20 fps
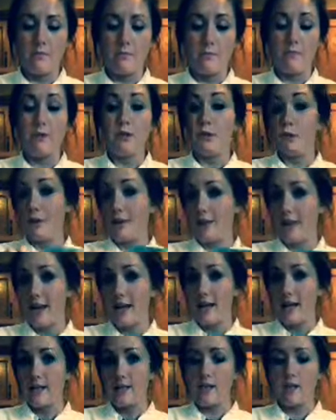between the
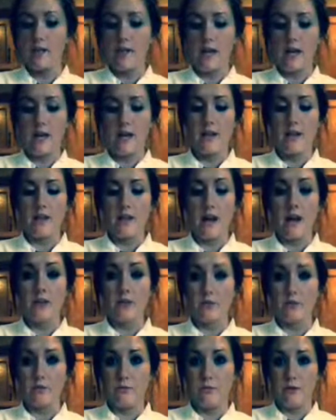handle and the
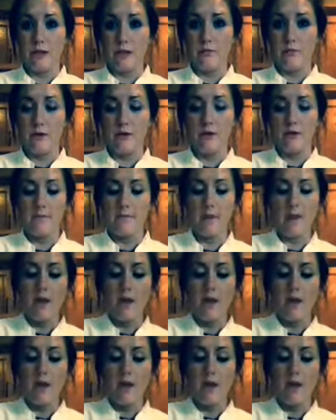actual blade part.